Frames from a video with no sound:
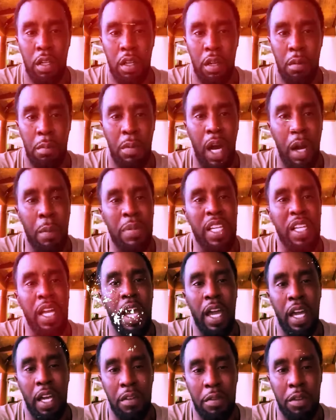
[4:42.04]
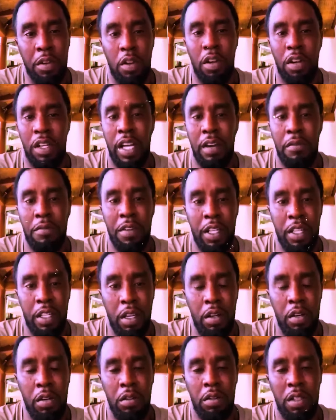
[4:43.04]
My behavior on that video
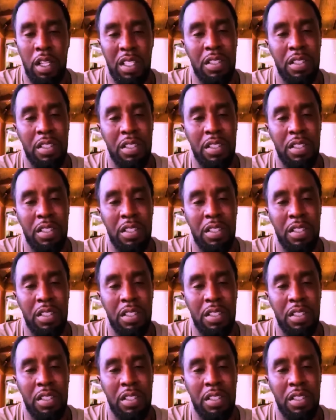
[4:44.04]
is